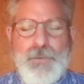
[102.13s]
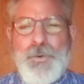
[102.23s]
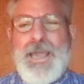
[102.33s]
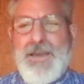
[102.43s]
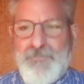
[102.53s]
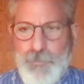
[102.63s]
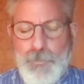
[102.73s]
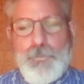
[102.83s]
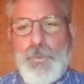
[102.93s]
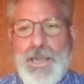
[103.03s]
We have
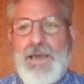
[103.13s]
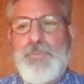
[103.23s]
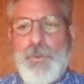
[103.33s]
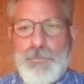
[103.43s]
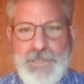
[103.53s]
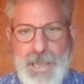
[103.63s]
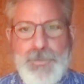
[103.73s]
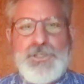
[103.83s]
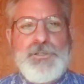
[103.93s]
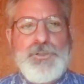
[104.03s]

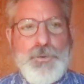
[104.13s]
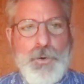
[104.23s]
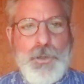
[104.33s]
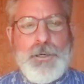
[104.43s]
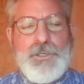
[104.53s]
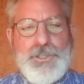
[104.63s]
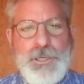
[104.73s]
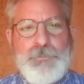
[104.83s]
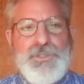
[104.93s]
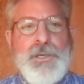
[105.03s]
damage control on our
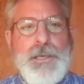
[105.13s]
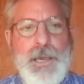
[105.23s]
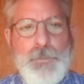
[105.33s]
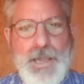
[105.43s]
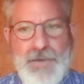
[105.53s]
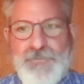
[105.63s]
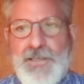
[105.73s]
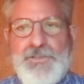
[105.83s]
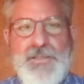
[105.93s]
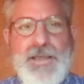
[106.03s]
ships, and we have
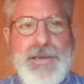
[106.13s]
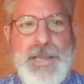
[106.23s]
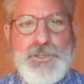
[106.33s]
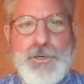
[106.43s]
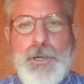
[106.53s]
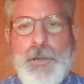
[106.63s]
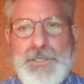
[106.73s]
things of that nature.